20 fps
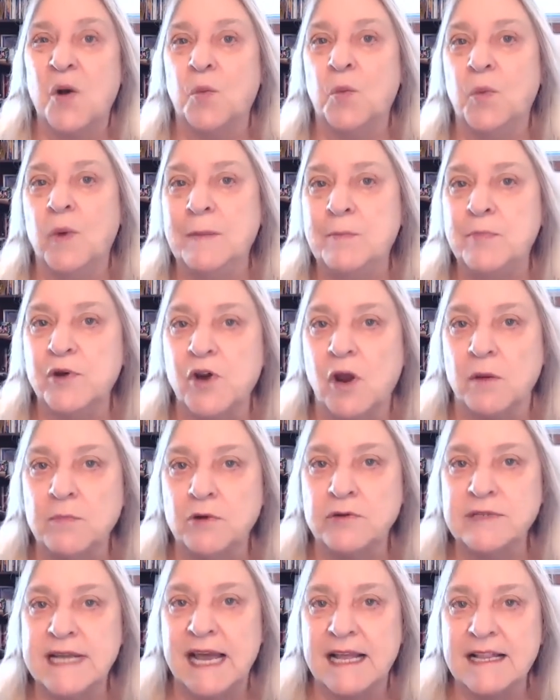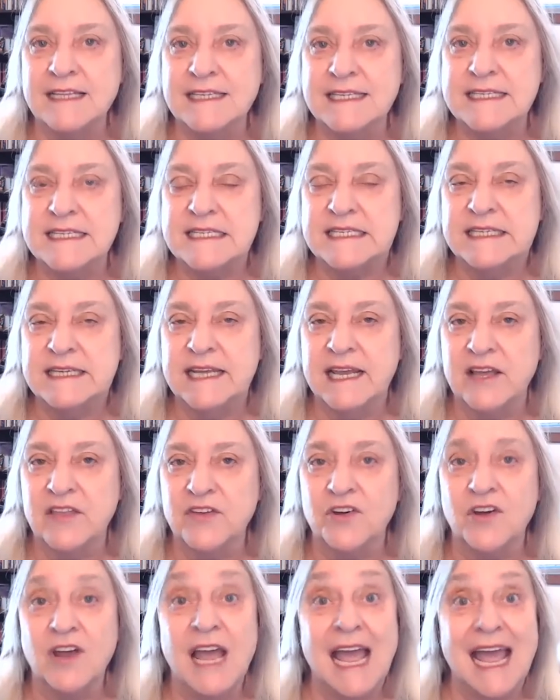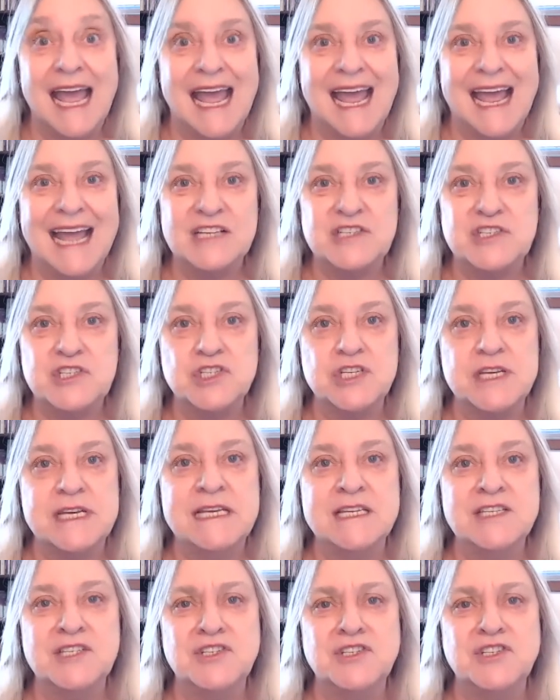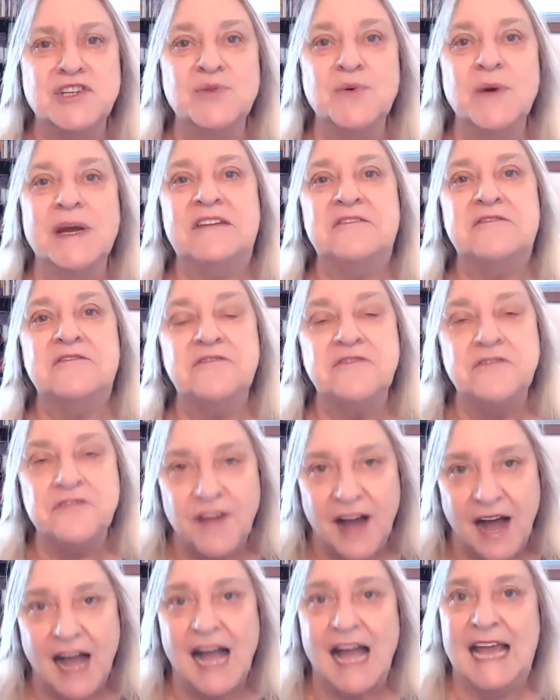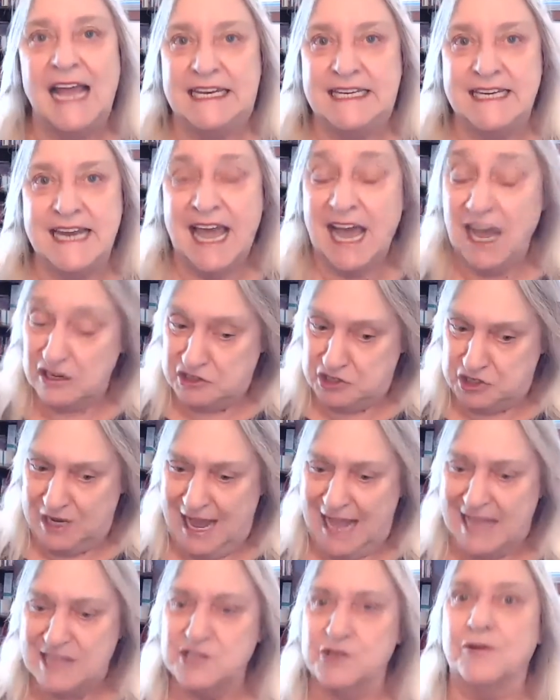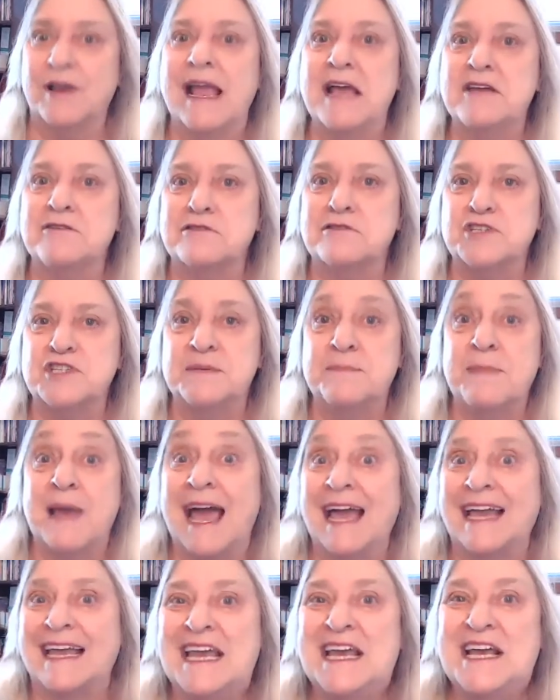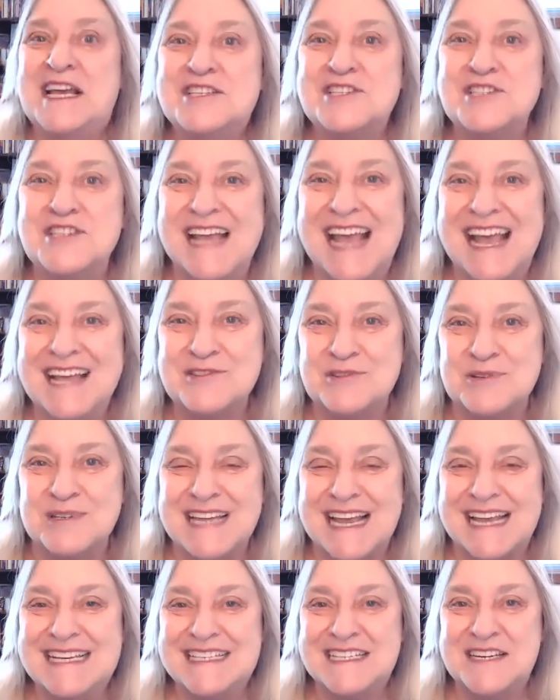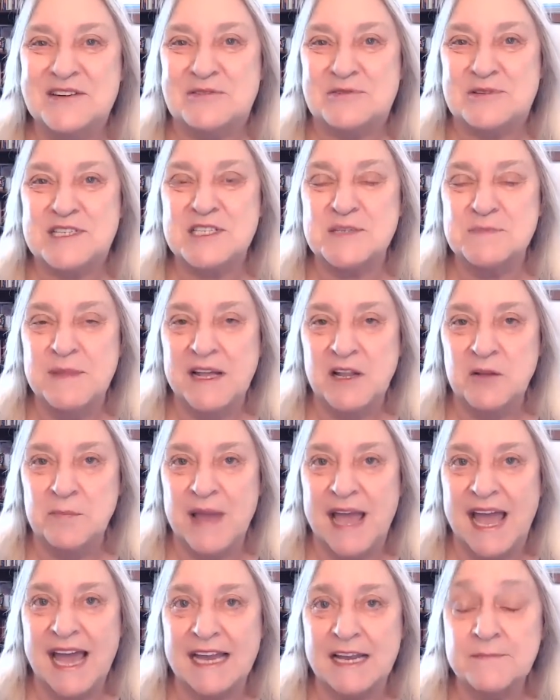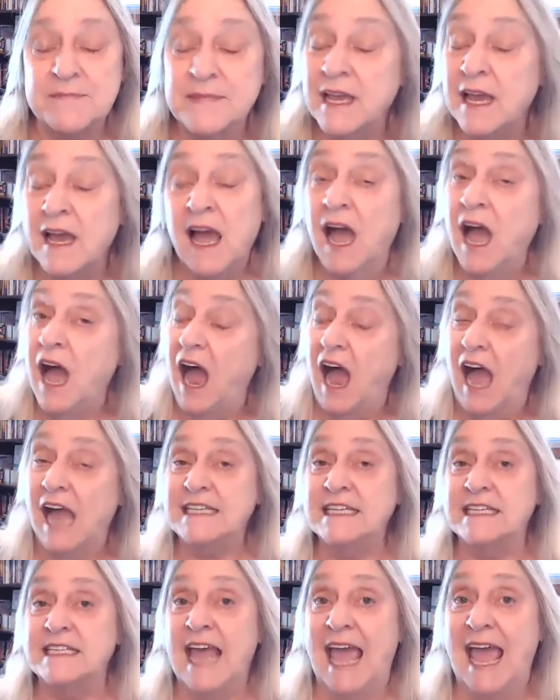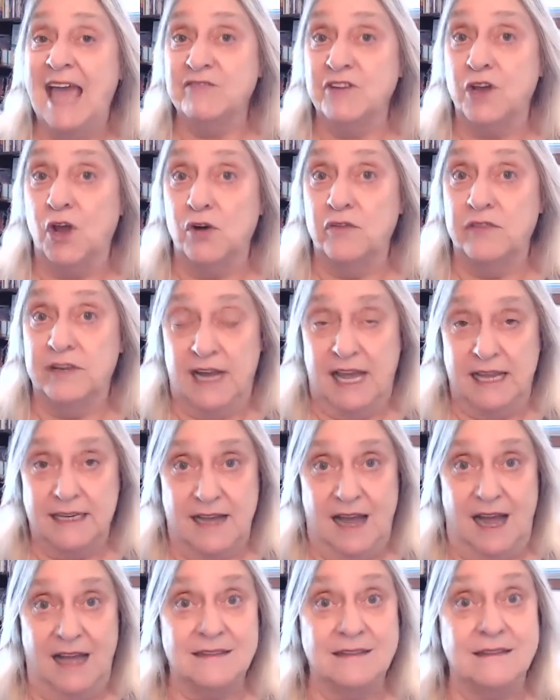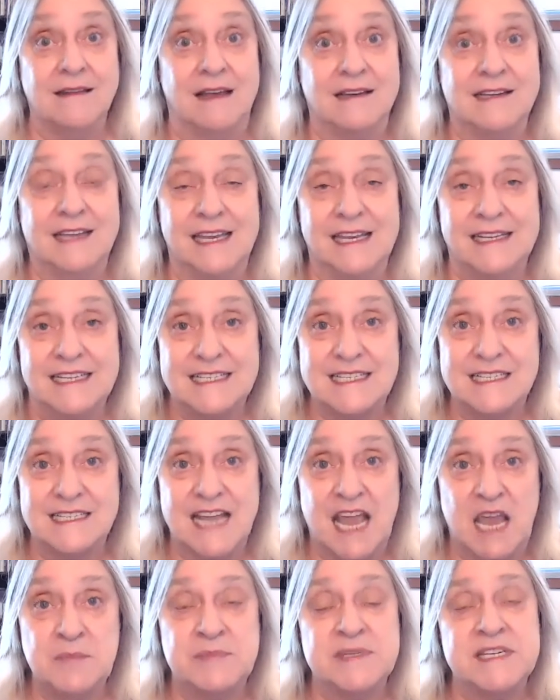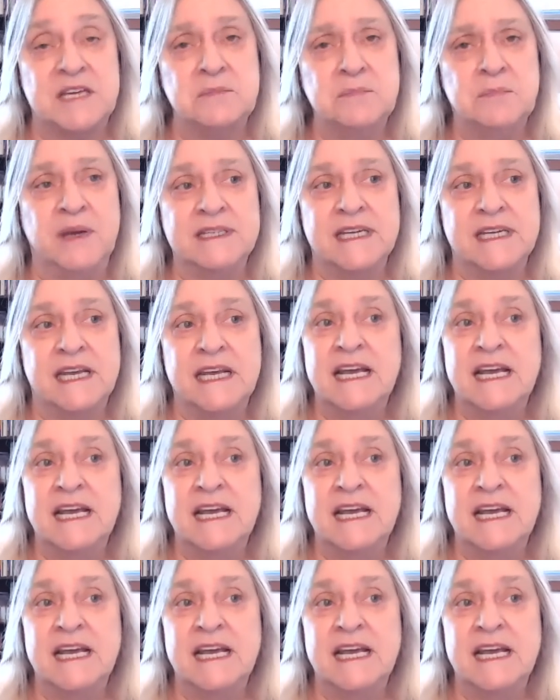We put our modalities together, and she's doing fine now. She has her energy back. She has her taste and her smell back. I didn't have COVID. I got lucky and escaped it, but